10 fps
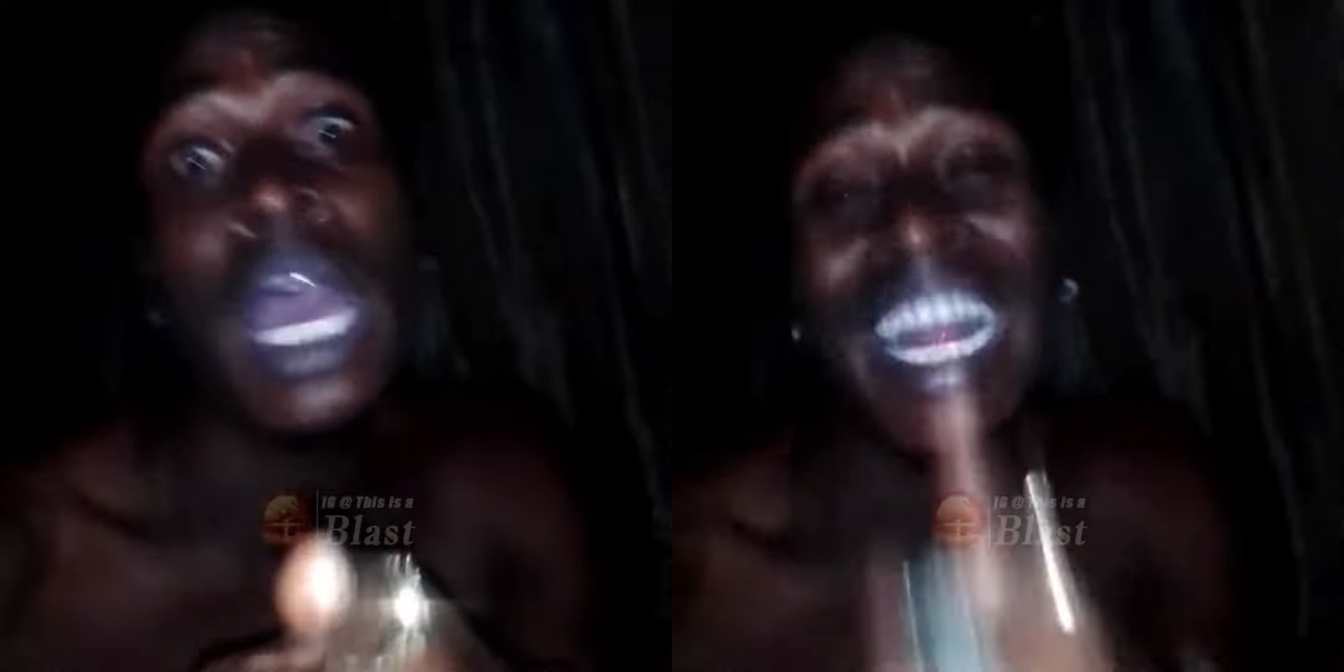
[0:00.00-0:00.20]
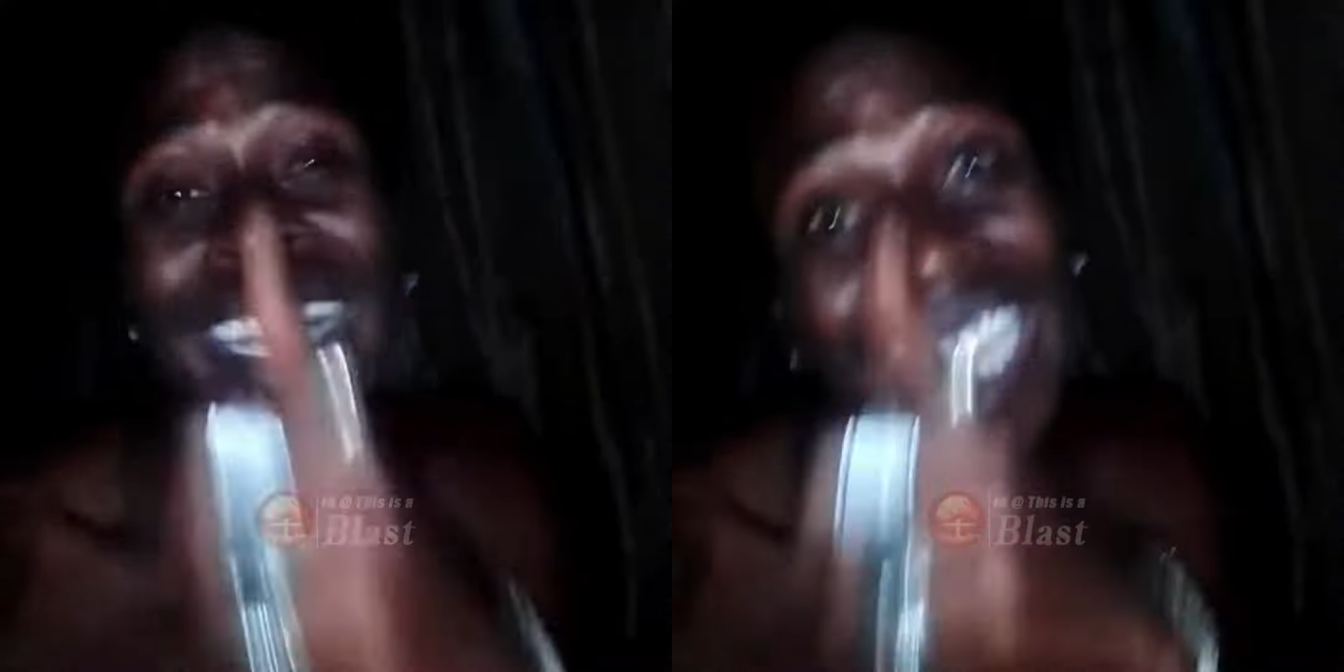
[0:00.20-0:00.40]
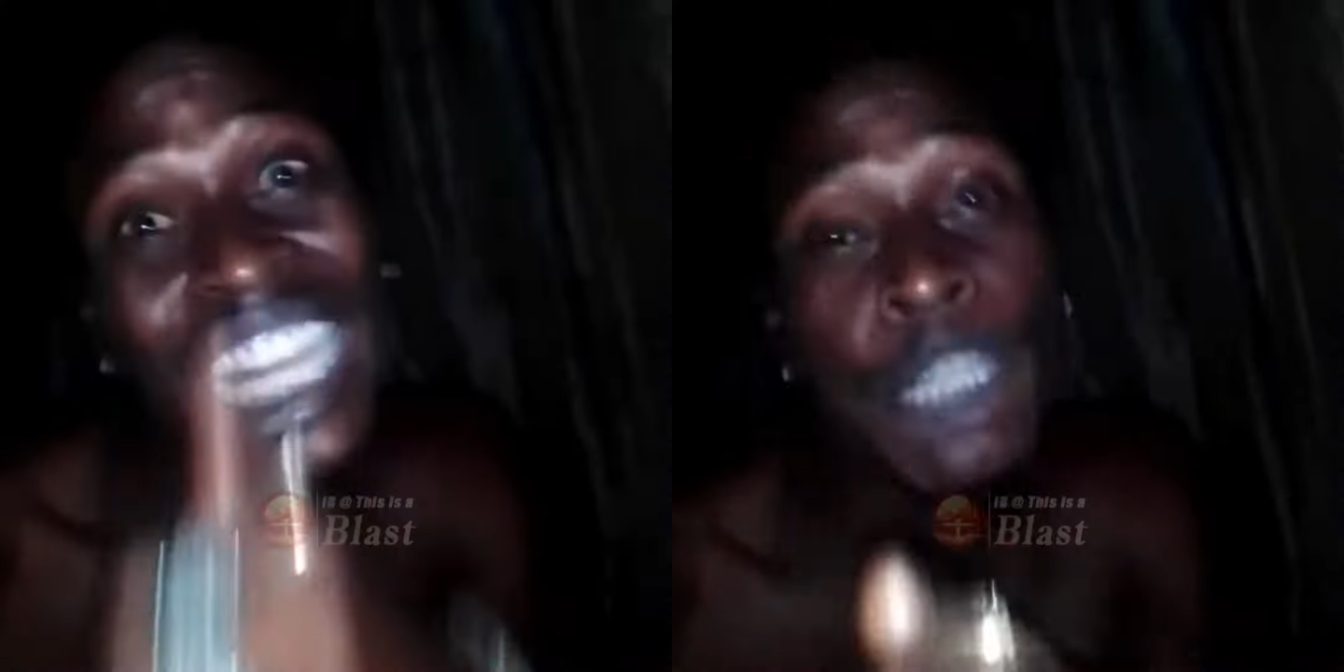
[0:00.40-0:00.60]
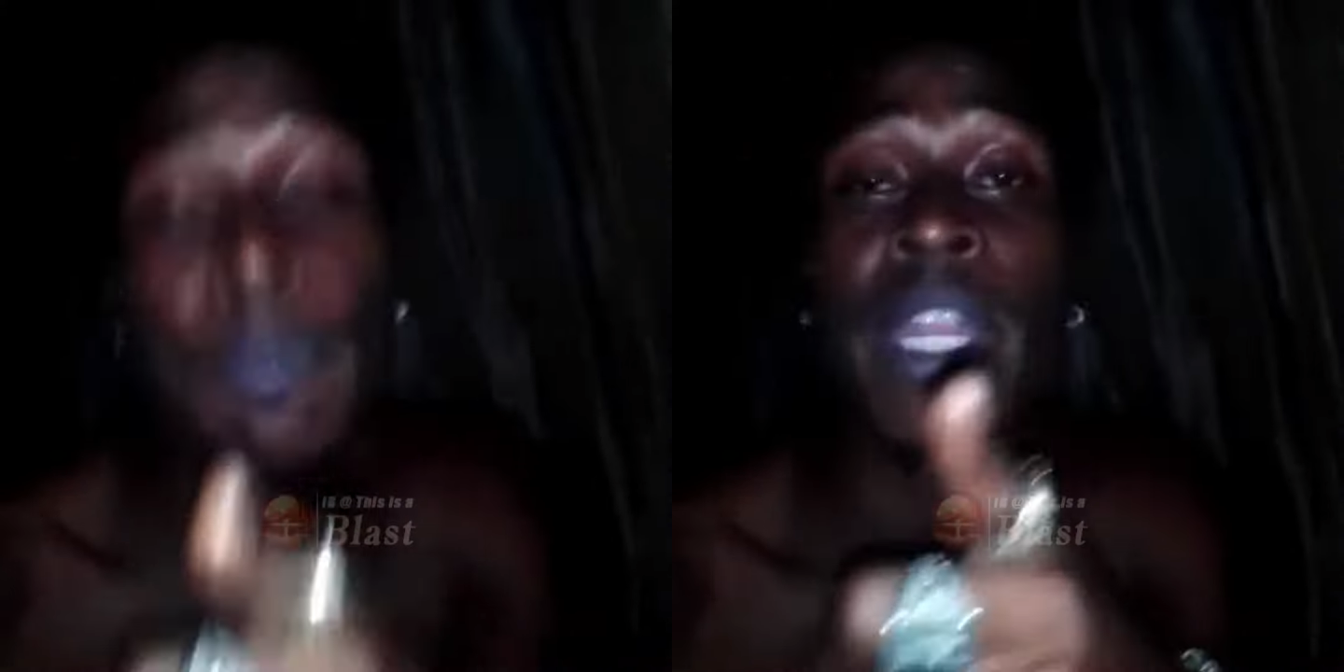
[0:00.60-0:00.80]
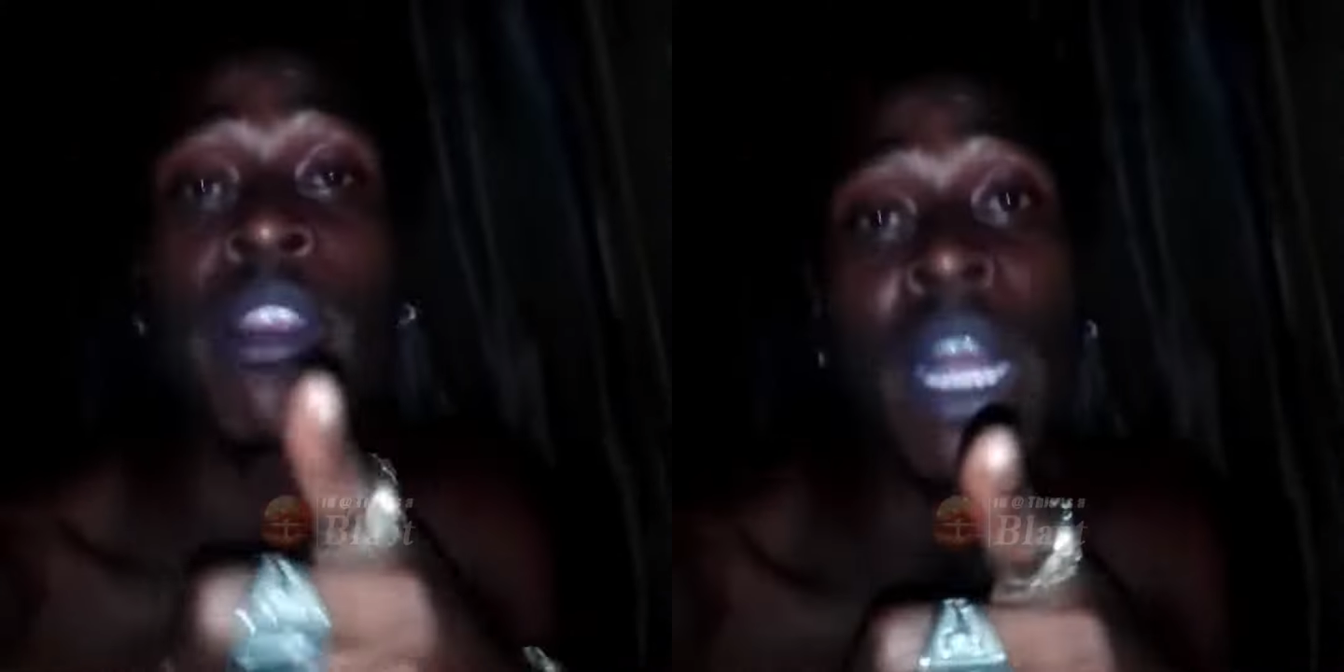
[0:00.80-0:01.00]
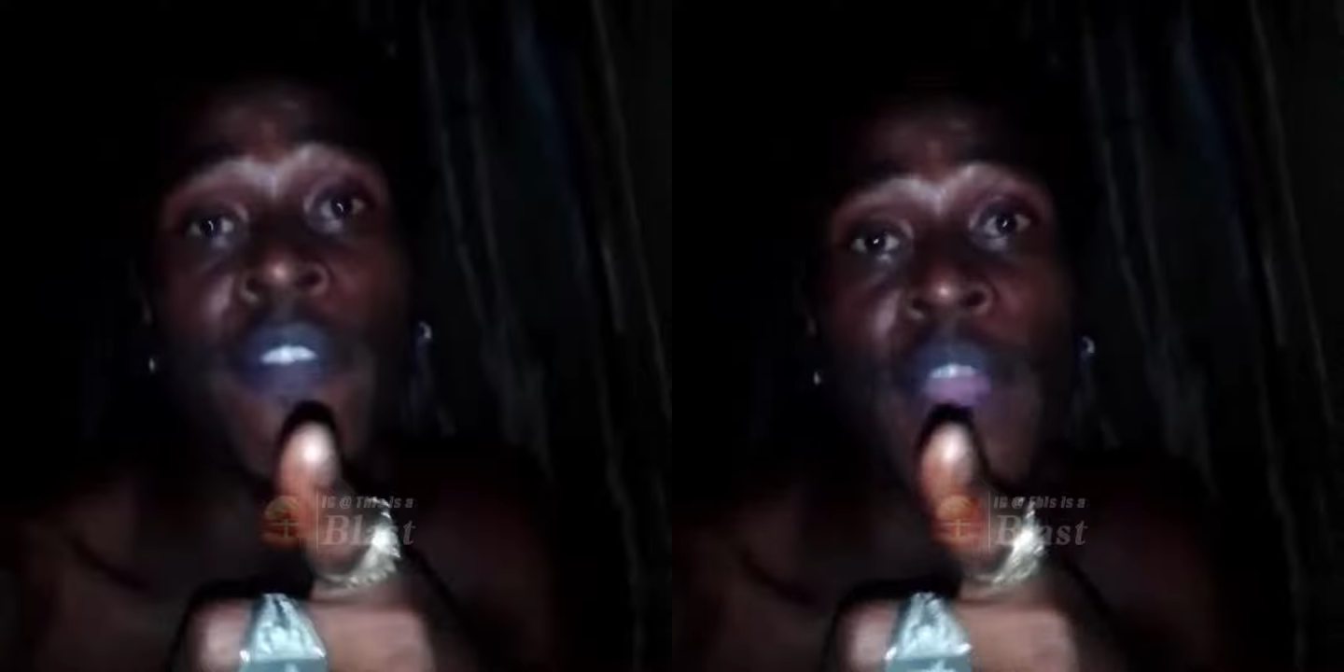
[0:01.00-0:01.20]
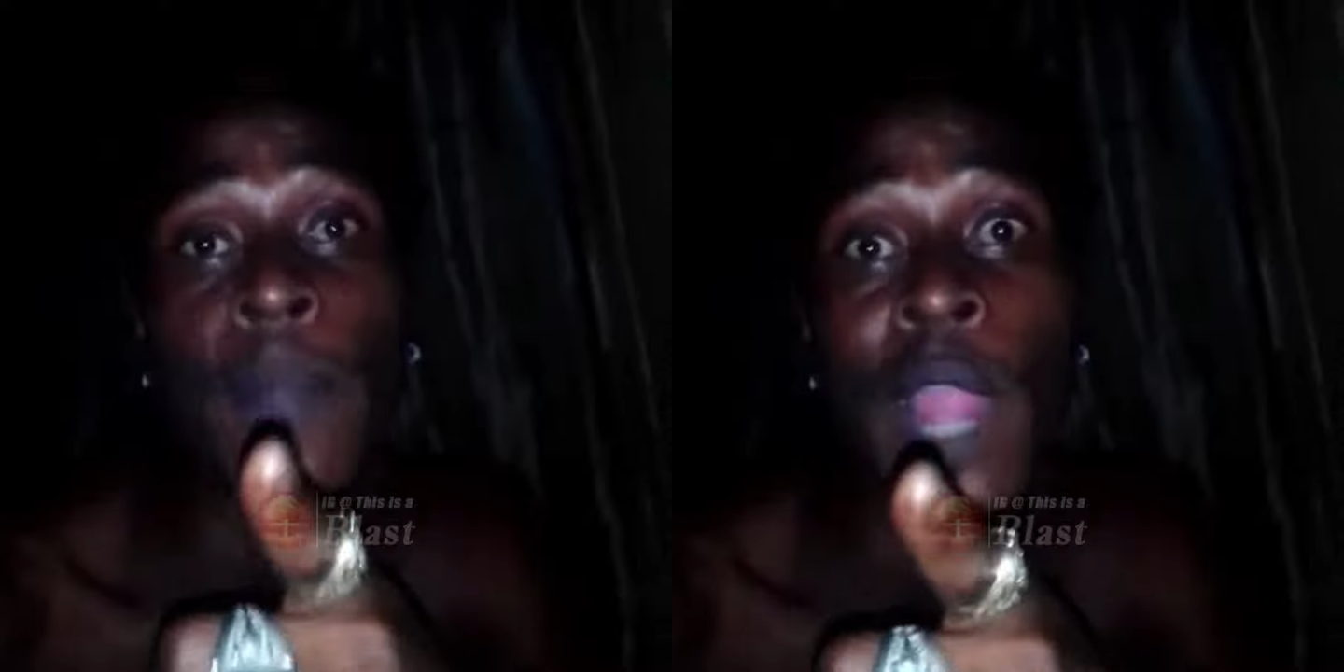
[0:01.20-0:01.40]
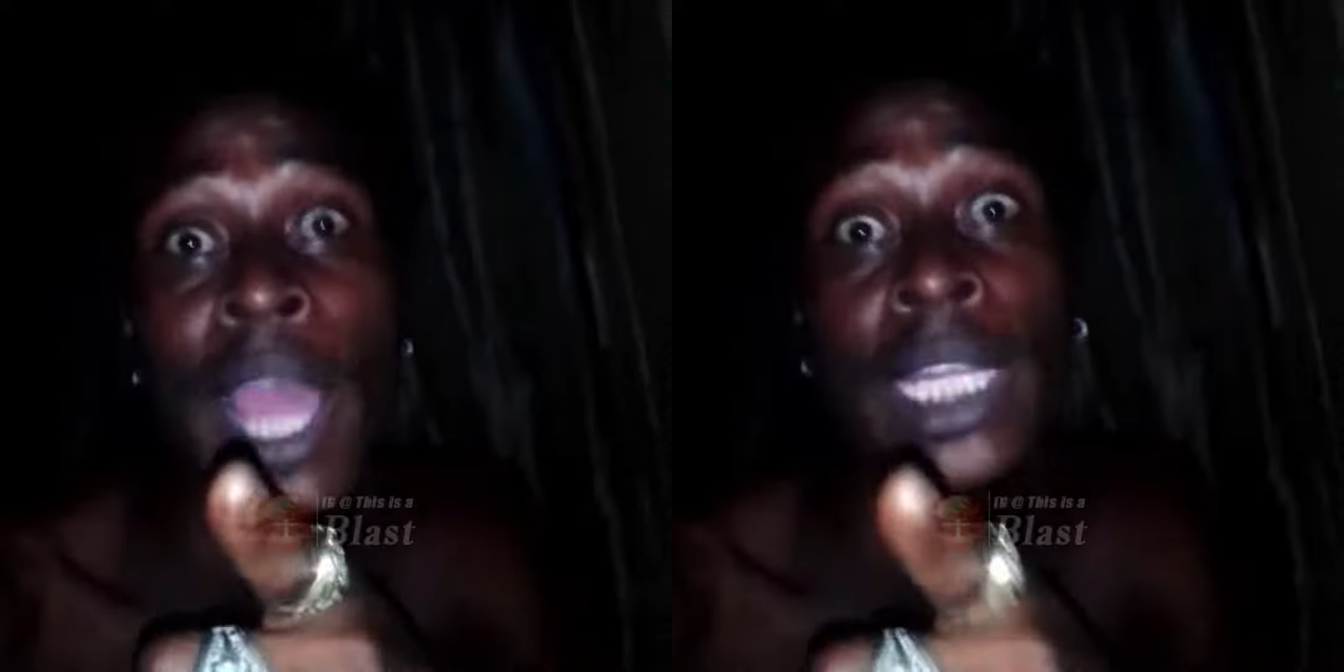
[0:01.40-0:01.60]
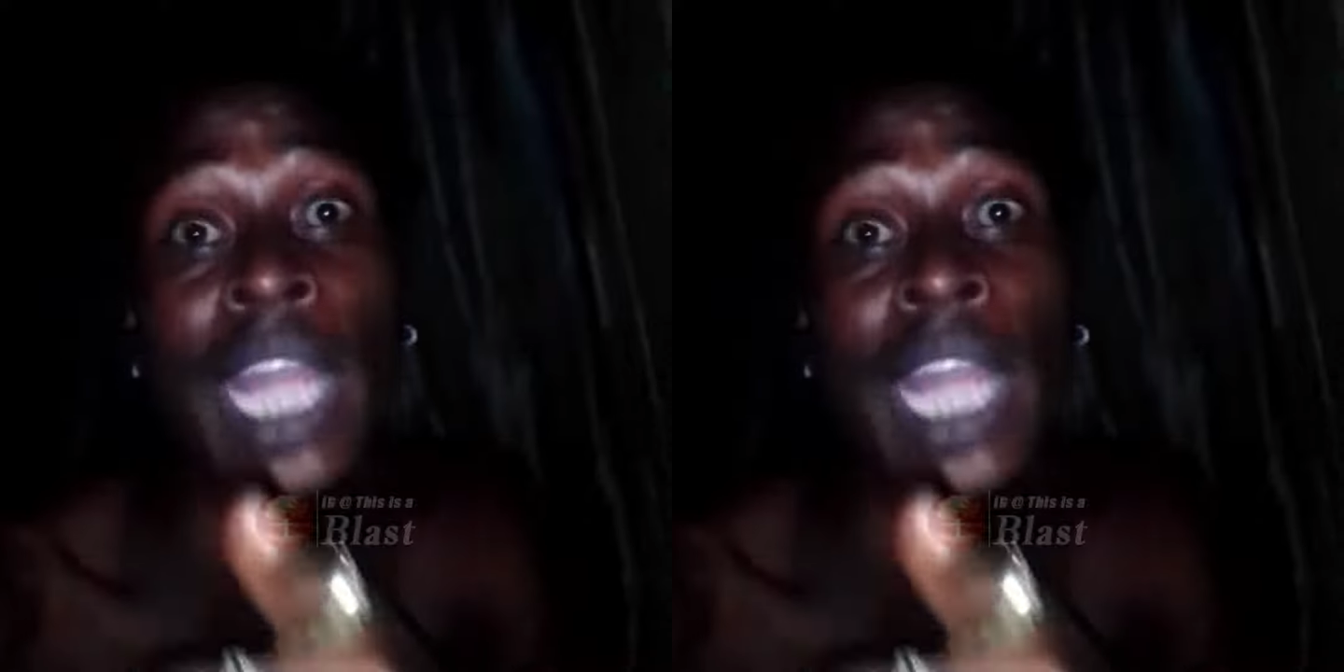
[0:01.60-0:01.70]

and teach Pickney wrong from right.